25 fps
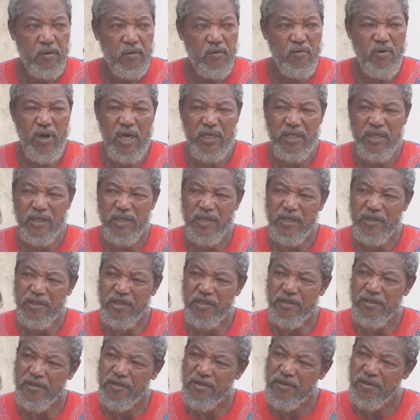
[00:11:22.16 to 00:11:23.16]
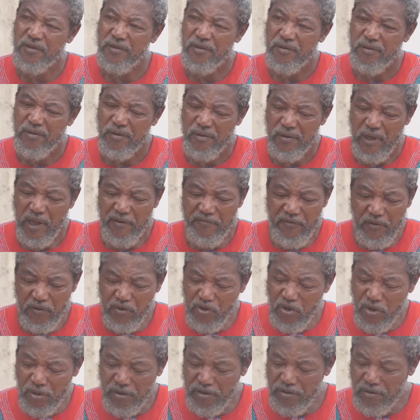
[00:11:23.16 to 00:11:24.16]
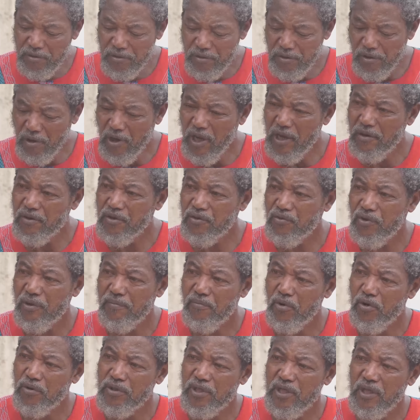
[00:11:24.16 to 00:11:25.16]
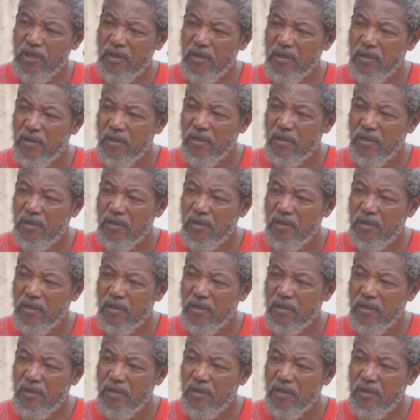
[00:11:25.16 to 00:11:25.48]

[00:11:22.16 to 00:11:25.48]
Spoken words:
Who are the ladies? Have you turned your house to a brothel?